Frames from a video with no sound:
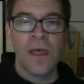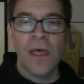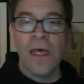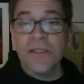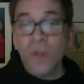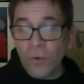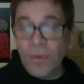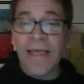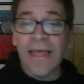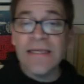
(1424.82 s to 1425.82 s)
So
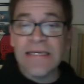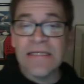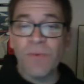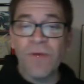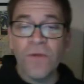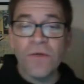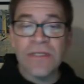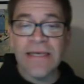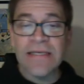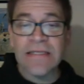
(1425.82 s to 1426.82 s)
again, we've
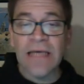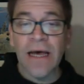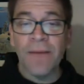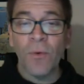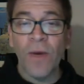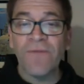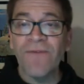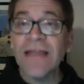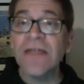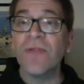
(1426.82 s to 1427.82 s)
used this quite
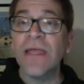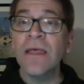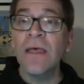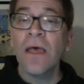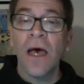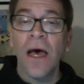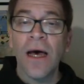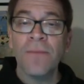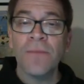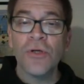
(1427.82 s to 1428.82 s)
effectively
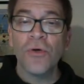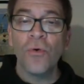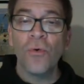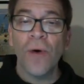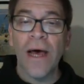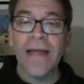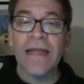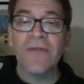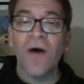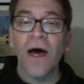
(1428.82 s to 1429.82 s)
to
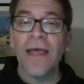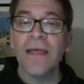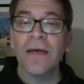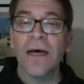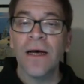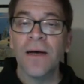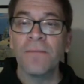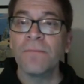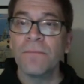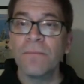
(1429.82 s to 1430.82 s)
identify
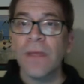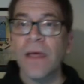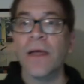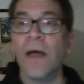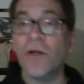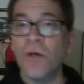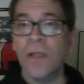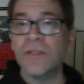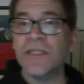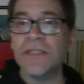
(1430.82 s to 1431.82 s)

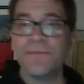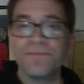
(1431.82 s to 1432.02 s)
ontologies